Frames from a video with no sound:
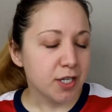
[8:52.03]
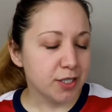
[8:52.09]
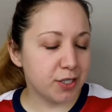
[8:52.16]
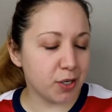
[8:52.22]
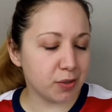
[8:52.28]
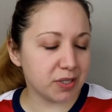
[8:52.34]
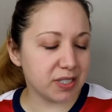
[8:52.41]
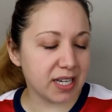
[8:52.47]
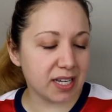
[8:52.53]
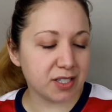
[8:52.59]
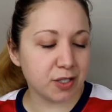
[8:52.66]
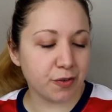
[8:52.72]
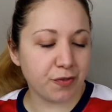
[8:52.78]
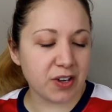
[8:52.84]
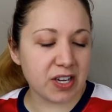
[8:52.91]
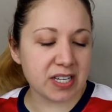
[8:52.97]

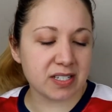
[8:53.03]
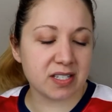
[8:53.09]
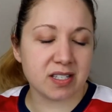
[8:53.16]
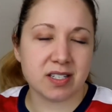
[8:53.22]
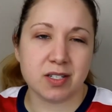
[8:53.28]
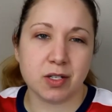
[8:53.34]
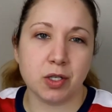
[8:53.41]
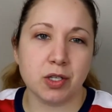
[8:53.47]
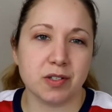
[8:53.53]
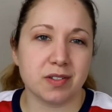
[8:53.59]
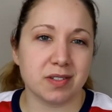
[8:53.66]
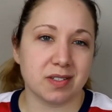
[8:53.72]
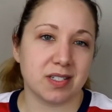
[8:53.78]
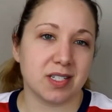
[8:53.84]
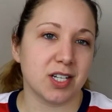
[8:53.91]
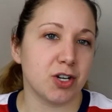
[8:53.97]
Tokusatsu fans. The
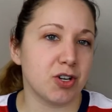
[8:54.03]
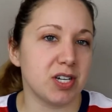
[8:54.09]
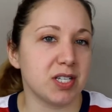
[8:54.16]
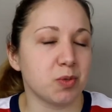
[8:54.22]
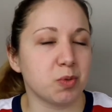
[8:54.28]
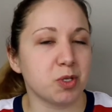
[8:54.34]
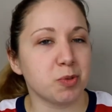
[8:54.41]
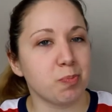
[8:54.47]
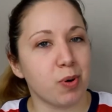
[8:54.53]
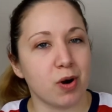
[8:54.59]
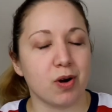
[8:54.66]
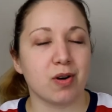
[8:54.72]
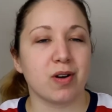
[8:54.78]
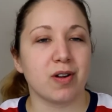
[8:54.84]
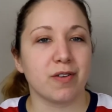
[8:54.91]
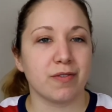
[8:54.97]
series was
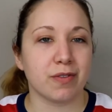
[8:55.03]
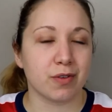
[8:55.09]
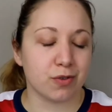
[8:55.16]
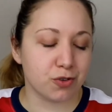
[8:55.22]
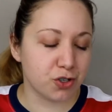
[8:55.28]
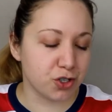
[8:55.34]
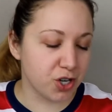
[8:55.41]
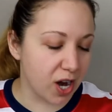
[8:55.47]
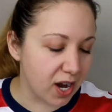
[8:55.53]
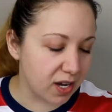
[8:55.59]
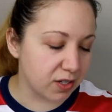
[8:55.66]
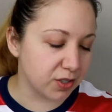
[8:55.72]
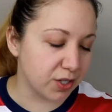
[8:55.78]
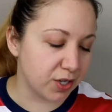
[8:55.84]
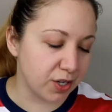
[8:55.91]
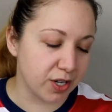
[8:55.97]
part of their
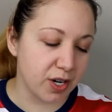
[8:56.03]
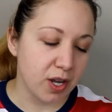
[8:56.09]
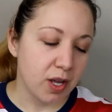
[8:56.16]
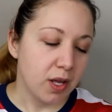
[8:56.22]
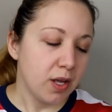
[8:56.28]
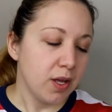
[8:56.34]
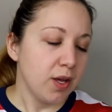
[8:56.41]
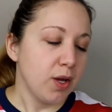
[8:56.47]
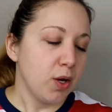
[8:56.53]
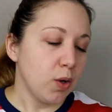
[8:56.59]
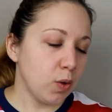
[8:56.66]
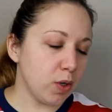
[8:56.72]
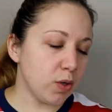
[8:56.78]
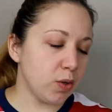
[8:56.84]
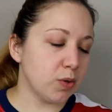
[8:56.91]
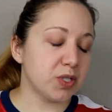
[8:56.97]
childhood.
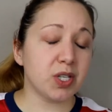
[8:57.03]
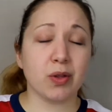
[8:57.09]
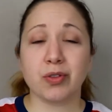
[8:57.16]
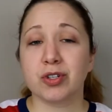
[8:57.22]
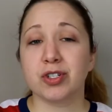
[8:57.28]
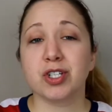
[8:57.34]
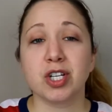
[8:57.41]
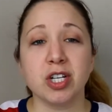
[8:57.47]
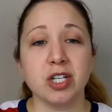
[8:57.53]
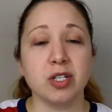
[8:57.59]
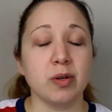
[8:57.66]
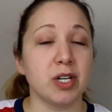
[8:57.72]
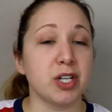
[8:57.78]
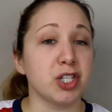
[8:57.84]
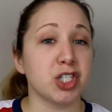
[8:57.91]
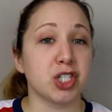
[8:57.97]
Woo! So they're just gonna
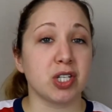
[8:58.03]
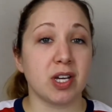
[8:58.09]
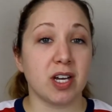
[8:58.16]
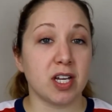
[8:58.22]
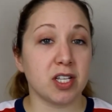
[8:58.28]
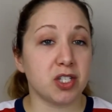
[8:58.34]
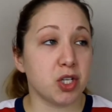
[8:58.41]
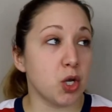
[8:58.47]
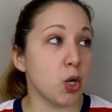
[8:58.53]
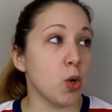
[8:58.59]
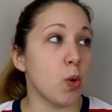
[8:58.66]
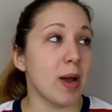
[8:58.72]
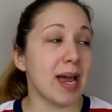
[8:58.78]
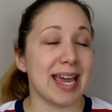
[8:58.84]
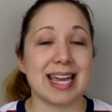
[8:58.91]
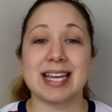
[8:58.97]
do it in
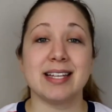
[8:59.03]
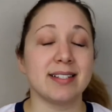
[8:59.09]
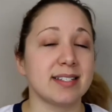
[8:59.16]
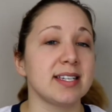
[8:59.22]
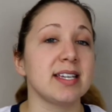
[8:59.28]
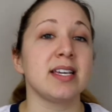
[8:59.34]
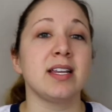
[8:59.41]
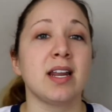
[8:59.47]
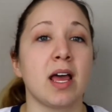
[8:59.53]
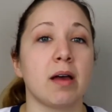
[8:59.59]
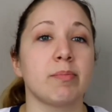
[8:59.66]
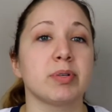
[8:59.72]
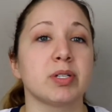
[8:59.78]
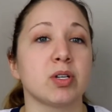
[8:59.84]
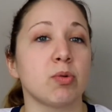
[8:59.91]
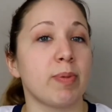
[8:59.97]
two 18
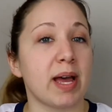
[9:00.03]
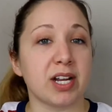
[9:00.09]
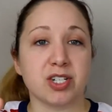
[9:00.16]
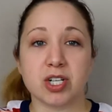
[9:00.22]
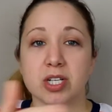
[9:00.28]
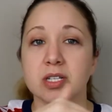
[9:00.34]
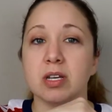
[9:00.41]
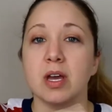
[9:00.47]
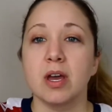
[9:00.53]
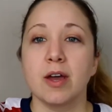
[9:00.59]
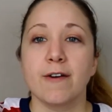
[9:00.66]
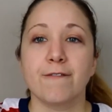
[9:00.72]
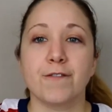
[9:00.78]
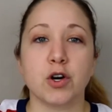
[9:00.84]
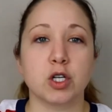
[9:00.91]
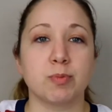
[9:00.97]
episode batches.
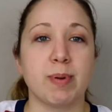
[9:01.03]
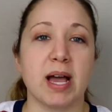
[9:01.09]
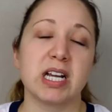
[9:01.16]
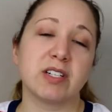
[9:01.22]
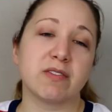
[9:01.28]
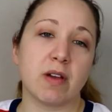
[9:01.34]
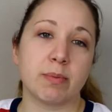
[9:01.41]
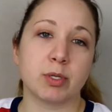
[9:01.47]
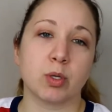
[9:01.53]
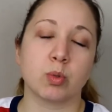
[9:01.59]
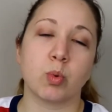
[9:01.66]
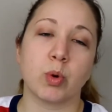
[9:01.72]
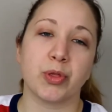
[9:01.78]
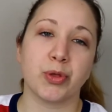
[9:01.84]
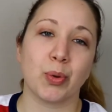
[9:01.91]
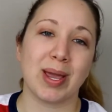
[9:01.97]
First batch for episodes
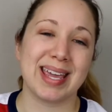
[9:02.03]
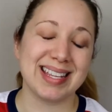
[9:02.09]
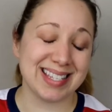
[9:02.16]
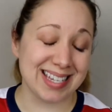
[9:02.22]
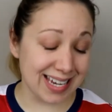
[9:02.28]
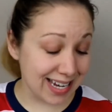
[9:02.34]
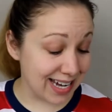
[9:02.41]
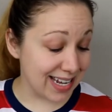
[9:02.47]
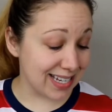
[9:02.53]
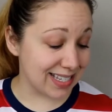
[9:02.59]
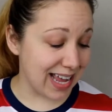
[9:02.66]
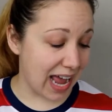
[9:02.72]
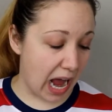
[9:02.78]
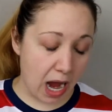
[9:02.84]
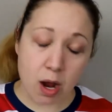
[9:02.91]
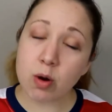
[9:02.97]
1 through 18 is
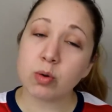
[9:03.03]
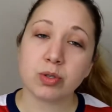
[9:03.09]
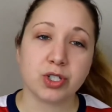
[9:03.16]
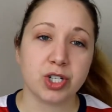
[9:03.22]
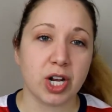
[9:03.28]
out.